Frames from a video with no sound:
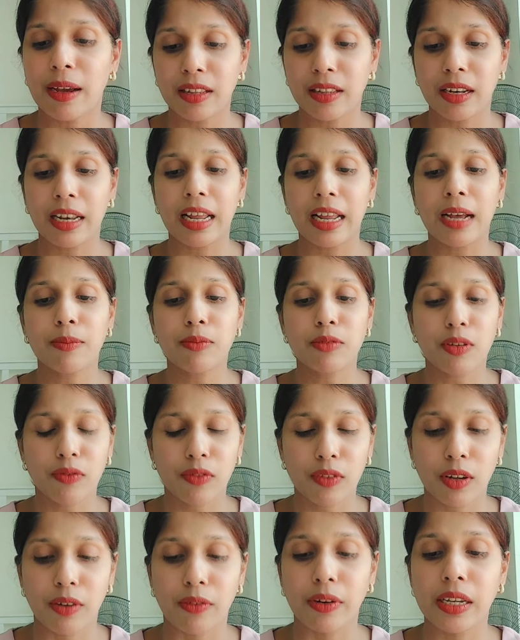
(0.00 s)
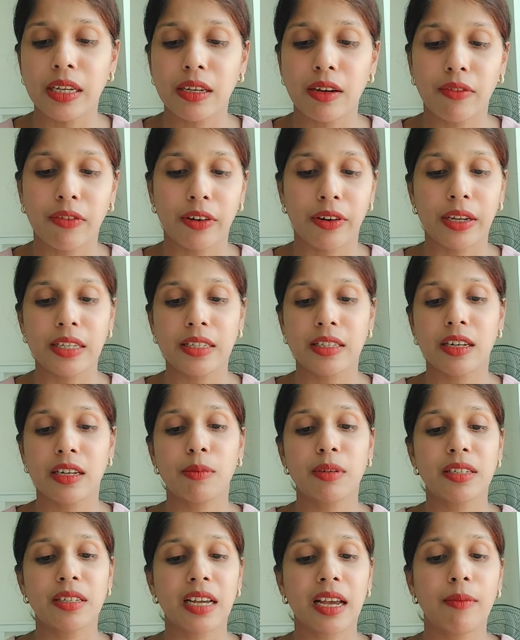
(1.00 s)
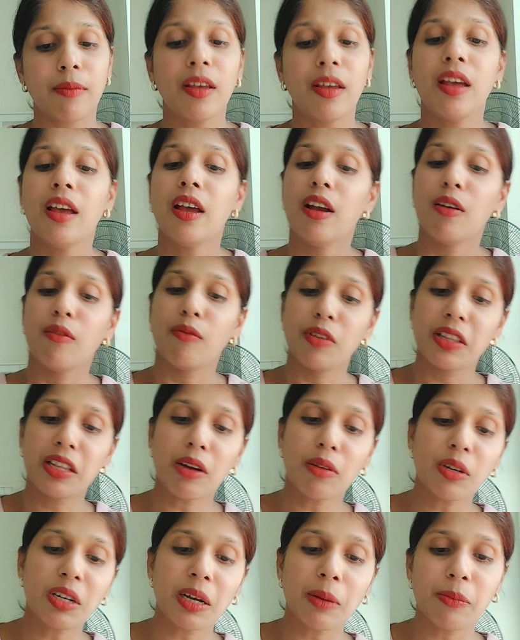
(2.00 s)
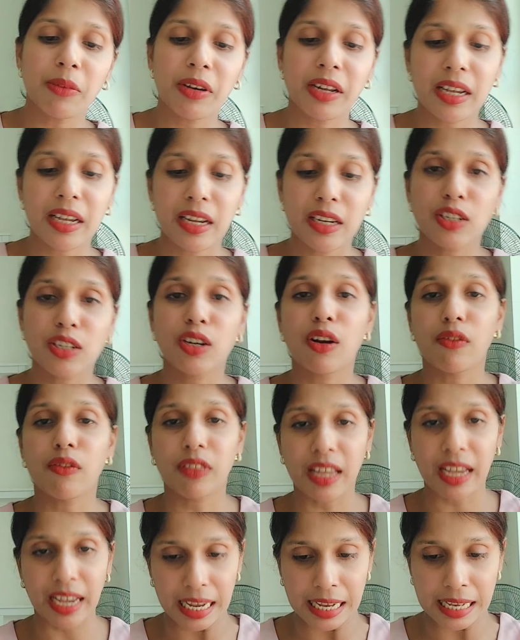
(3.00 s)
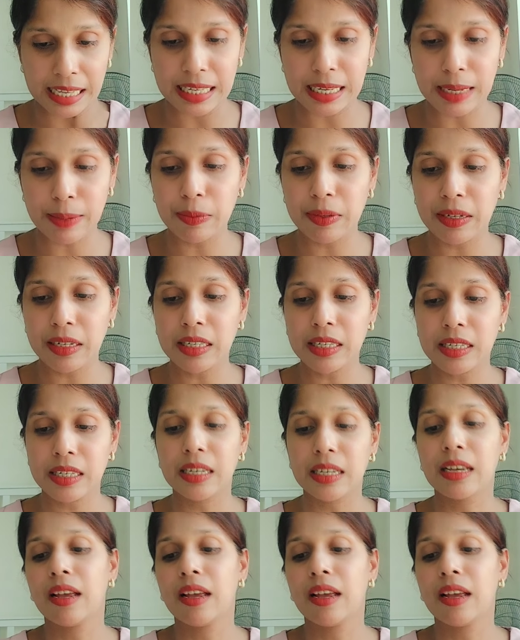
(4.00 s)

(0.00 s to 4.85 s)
the lapse of a reasonable time without communication of the acceptance,